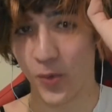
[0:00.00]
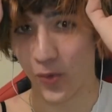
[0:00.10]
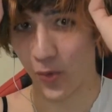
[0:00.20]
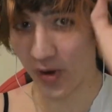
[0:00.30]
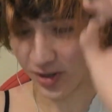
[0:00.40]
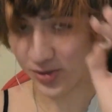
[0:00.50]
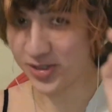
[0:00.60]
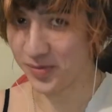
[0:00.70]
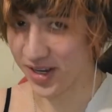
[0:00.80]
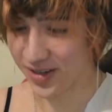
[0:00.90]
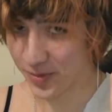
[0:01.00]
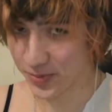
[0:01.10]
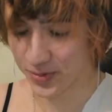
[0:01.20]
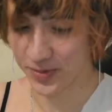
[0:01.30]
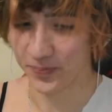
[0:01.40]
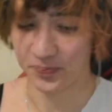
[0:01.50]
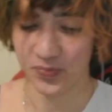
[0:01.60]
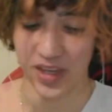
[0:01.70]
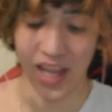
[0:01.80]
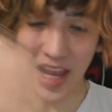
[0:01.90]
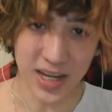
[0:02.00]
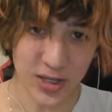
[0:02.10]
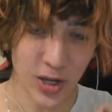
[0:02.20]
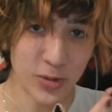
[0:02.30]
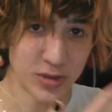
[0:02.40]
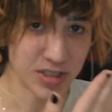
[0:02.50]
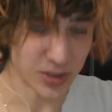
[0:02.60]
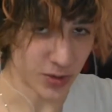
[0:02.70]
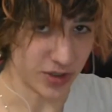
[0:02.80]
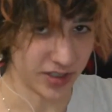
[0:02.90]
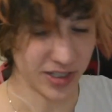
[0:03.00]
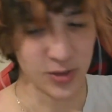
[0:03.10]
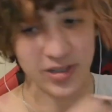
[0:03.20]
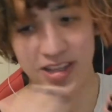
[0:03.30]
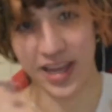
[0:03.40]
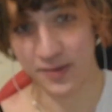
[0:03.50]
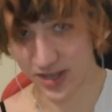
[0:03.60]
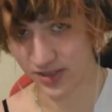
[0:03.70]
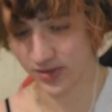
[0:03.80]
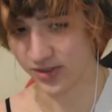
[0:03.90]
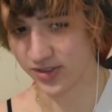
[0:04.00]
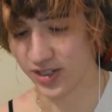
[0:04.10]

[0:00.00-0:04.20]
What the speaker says: When you see makeup and you go to the store, usually they have testers.